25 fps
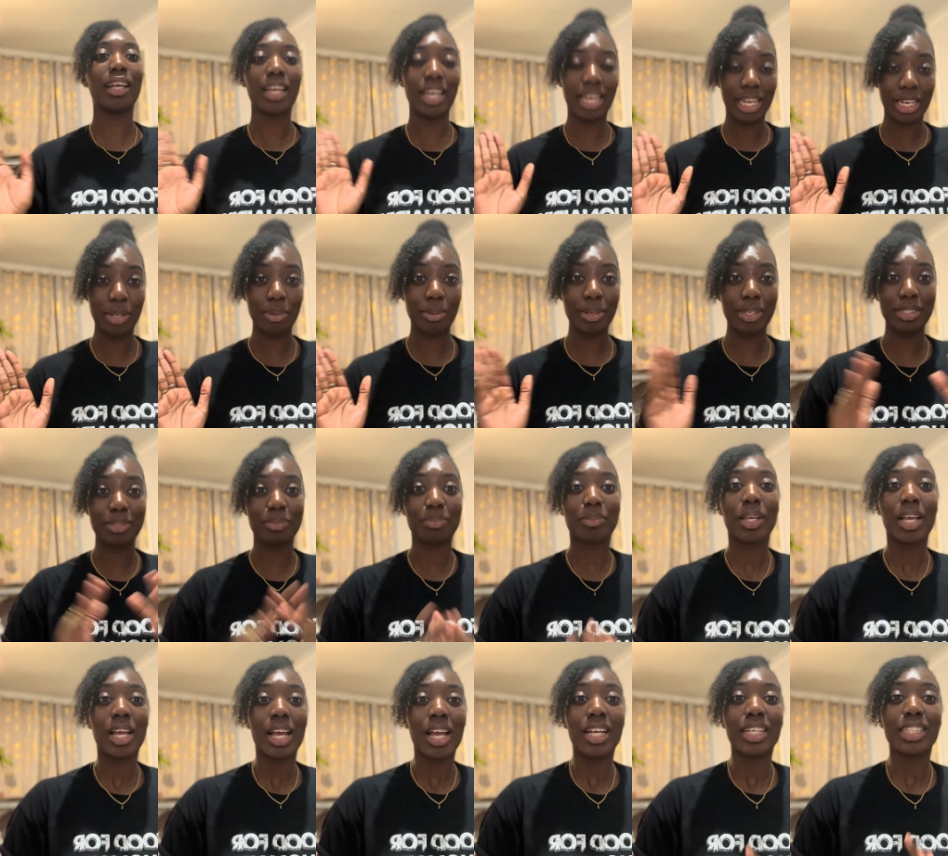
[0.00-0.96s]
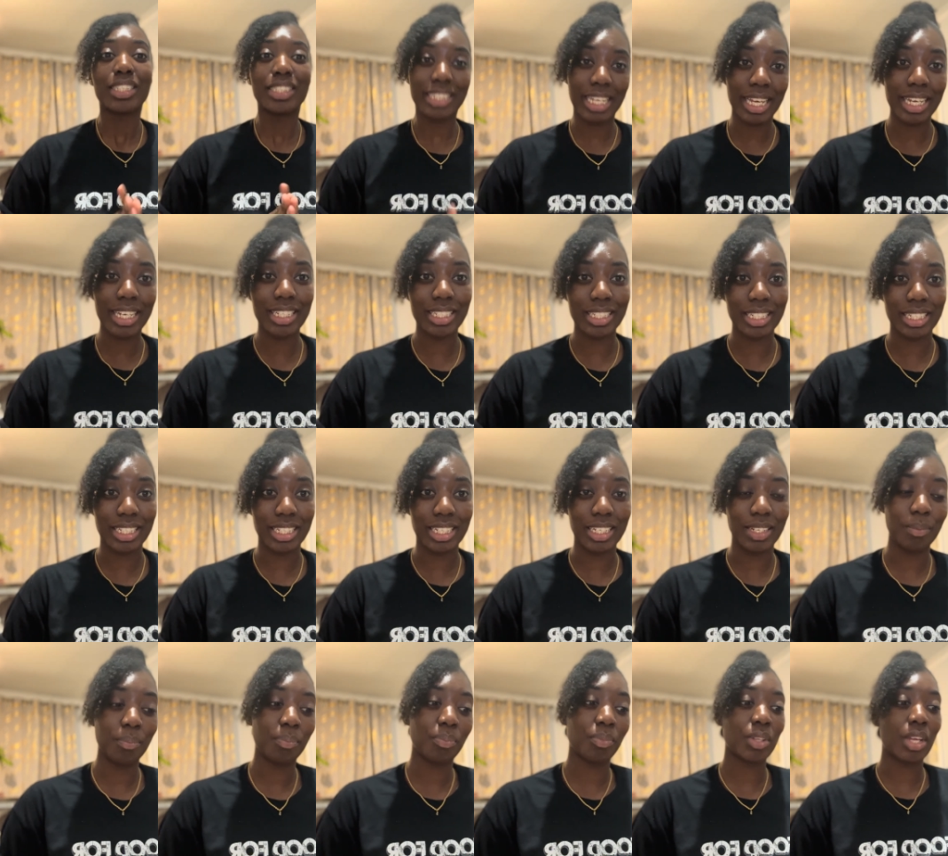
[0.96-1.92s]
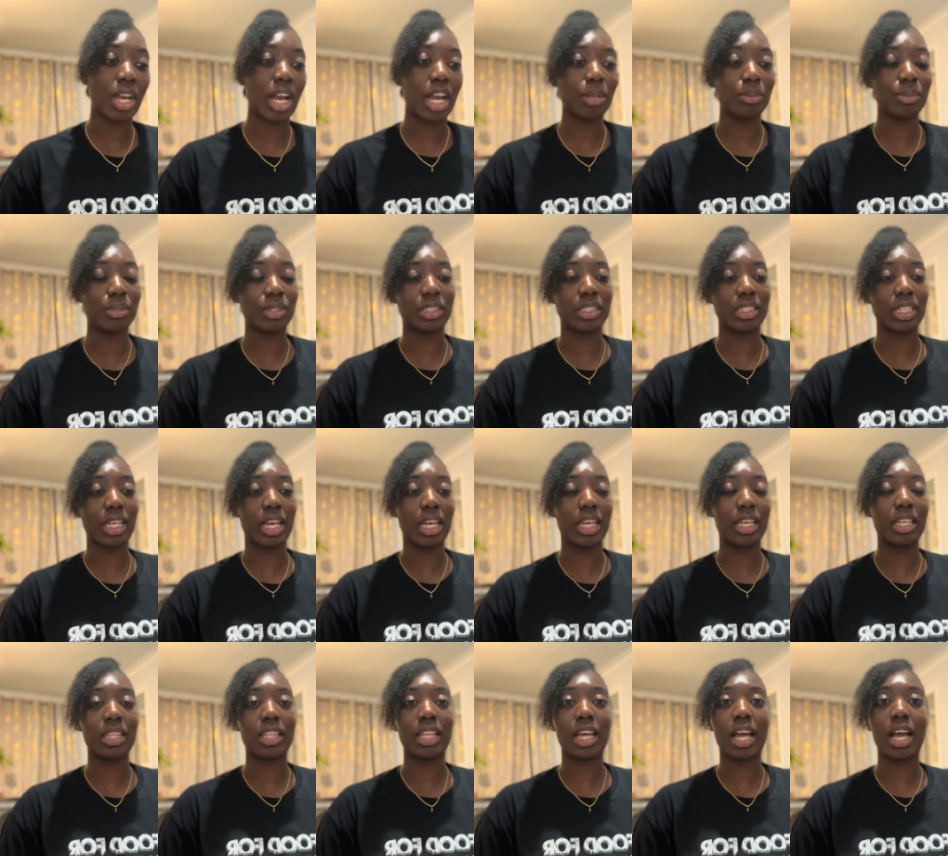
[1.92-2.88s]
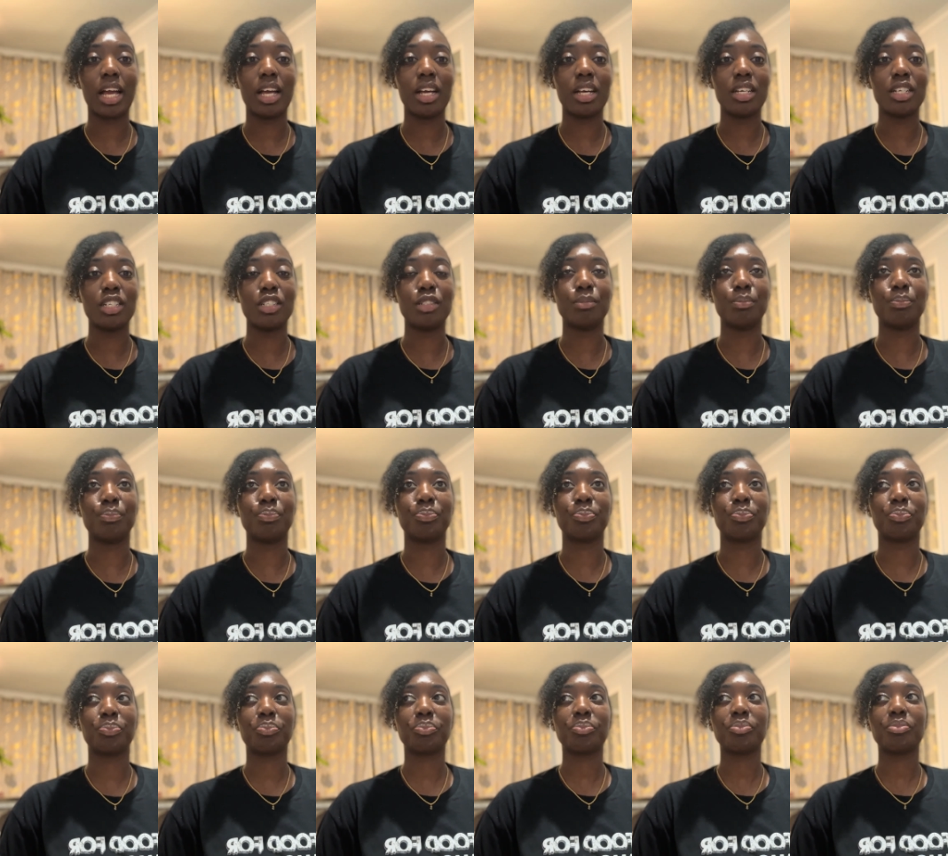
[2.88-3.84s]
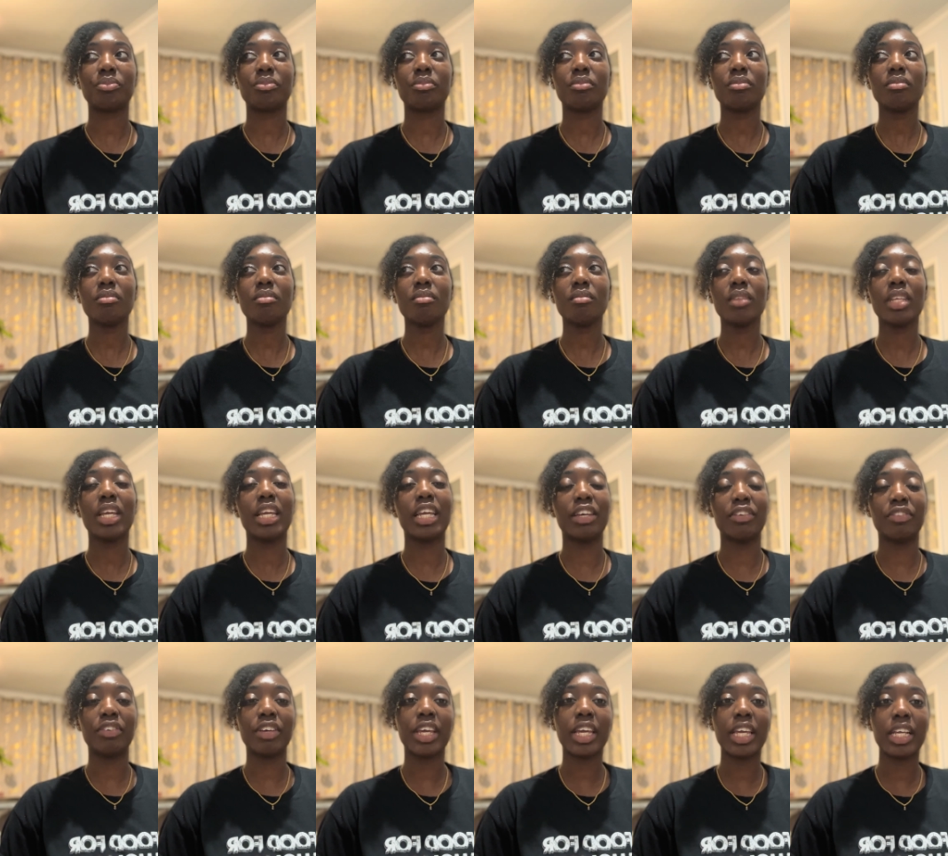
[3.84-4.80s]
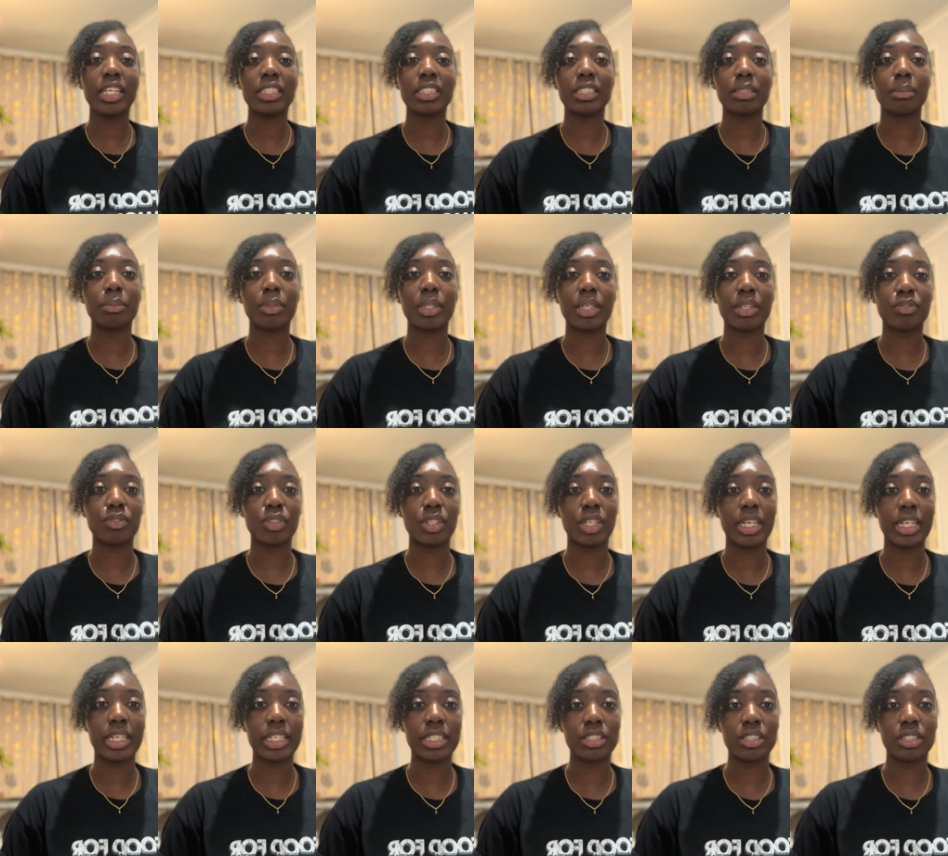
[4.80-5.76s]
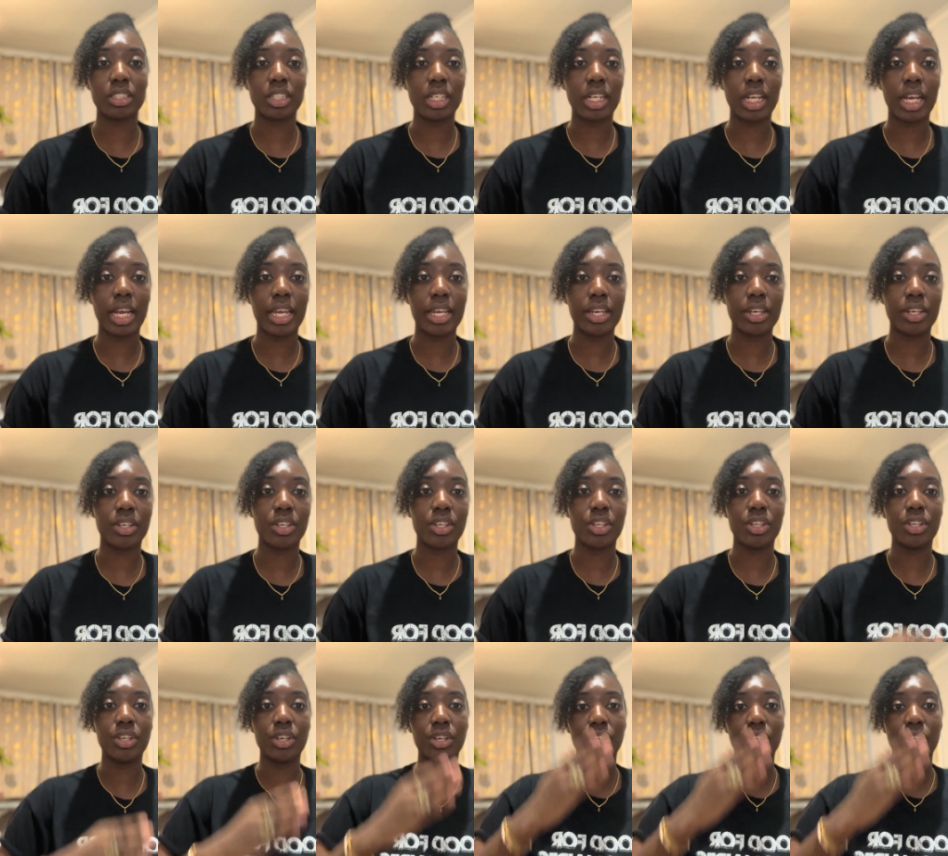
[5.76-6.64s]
Anyways, secondly, I would say that if it is something related to like,